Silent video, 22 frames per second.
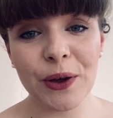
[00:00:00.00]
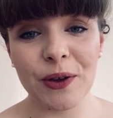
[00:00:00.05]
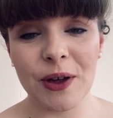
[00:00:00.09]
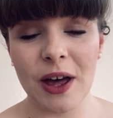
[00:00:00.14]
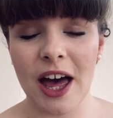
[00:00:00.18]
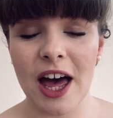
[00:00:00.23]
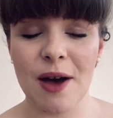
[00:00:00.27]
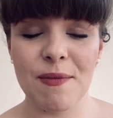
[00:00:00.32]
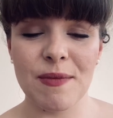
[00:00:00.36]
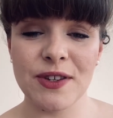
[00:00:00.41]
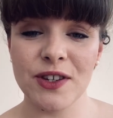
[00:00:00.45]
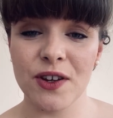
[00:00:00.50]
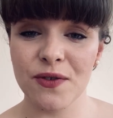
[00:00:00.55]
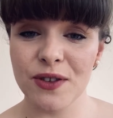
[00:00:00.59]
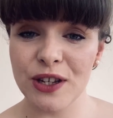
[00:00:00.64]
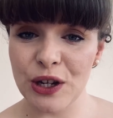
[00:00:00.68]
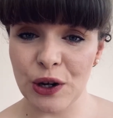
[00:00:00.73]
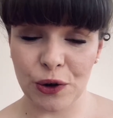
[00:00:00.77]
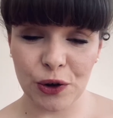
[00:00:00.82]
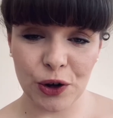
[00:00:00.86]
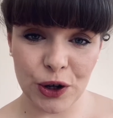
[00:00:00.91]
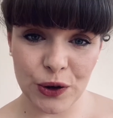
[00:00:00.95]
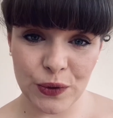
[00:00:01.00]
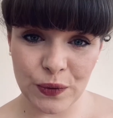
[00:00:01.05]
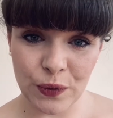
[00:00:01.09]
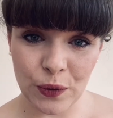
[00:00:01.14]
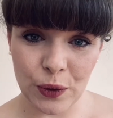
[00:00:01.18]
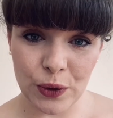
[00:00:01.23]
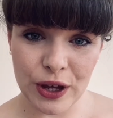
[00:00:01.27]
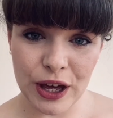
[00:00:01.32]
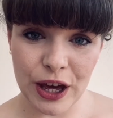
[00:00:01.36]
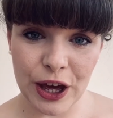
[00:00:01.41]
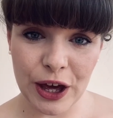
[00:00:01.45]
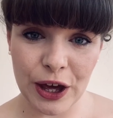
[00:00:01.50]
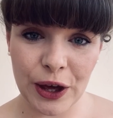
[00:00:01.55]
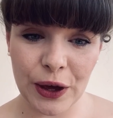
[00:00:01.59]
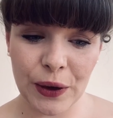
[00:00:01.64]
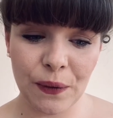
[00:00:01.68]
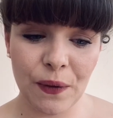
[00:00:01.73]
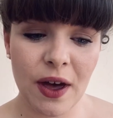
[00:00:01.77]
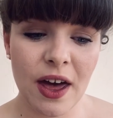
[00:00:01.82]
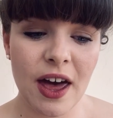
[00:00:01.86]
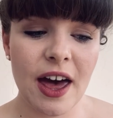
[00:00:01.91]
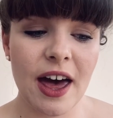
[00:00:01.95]
It's obviously not good for you,
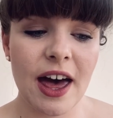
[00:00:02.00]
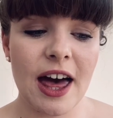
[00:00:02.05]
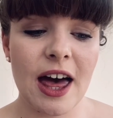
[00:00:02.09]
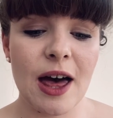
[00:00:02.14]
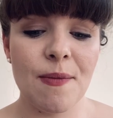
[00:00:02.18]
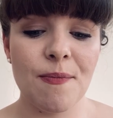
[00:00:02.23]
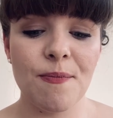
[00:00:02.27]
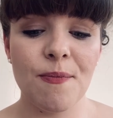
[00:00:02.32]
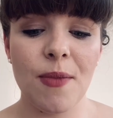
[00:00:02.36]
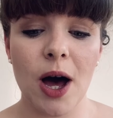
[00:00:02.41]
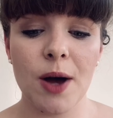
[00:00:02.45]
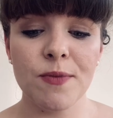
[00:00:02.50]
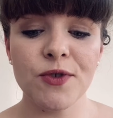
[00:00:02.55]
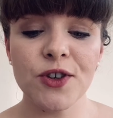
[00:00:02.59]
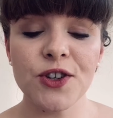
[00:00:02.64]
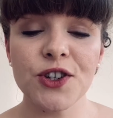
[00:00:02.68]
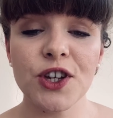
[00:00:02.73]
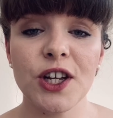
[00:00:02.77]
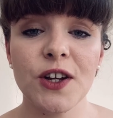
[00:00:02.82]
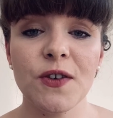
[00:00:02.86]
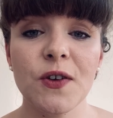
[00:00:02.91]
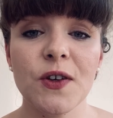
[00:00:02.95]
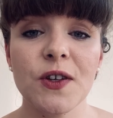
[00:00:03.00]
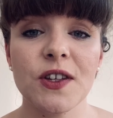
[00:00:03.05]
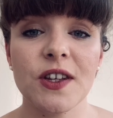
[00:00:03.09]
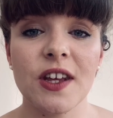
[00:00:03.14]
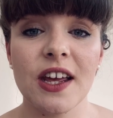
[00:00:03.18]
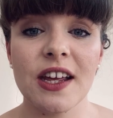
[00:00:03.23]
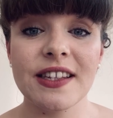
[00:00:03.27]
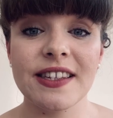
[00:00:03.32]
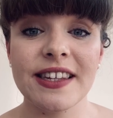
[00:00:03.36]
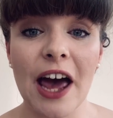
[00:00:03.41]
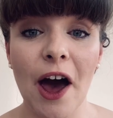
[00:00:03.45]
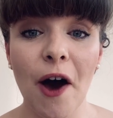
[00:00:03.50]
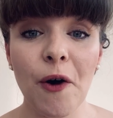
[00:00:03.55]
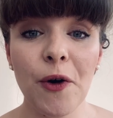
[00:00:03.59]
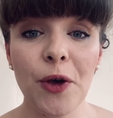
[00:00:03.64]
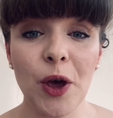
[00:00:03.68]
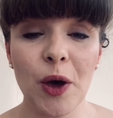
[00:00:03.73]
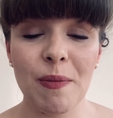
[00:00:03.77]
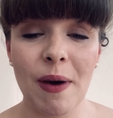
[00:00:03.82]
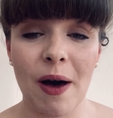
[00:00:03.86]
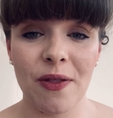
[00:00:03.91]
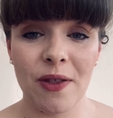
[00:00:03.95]
but I'm just going to tell you
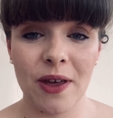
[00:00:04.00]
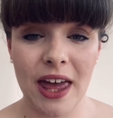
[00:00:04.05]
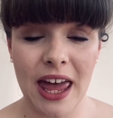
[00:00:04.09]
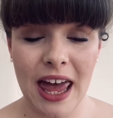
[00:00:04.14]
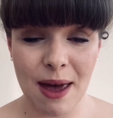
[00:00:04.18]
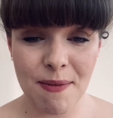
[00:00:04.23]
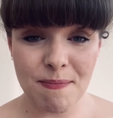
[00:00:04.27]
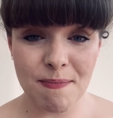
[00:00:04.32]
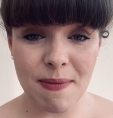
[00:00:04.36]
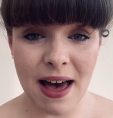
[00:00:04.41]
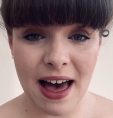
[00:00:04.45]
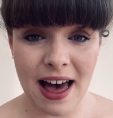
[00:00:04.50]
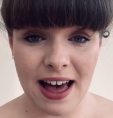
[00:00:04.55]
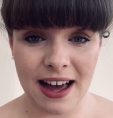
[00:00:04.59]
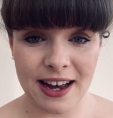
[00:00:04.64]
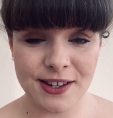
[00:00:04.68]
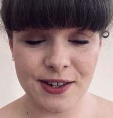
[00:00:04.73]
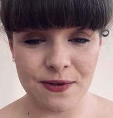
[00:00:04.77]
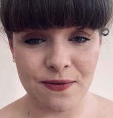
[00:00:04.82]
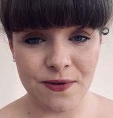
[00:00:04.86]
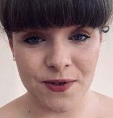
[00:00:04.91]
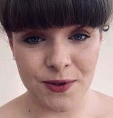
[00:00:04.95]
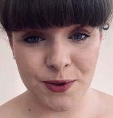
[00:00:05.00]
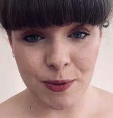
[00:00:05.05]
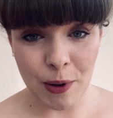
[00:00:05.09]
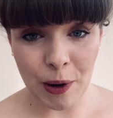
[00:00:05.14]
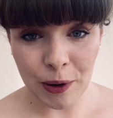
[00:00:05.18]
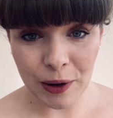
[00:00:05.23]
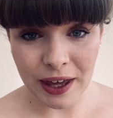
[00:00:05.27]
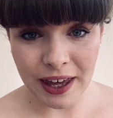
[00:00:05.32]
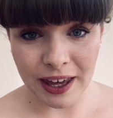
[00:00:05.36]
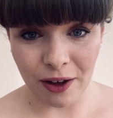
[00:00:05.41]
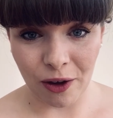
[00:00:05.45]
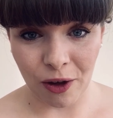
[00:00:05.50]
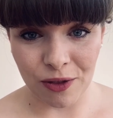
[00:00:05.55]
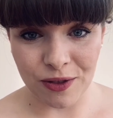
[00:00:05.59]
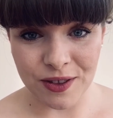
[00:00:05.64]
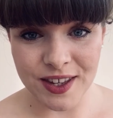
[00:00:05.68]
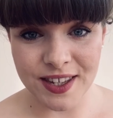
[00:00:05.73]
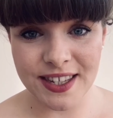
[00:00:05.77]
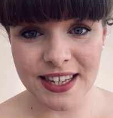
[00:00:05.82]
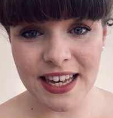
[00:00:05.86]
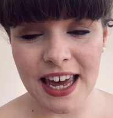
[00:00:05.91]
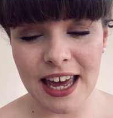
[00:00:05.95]
about the impacts of smoking on the
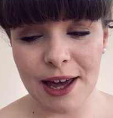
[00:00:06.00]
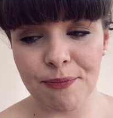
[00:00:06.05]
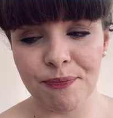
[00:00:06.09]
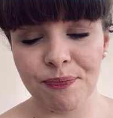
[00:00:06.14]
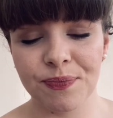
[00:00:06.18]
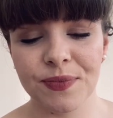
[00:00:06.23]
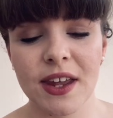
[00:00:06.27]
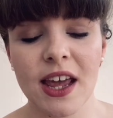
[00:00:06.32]
skin.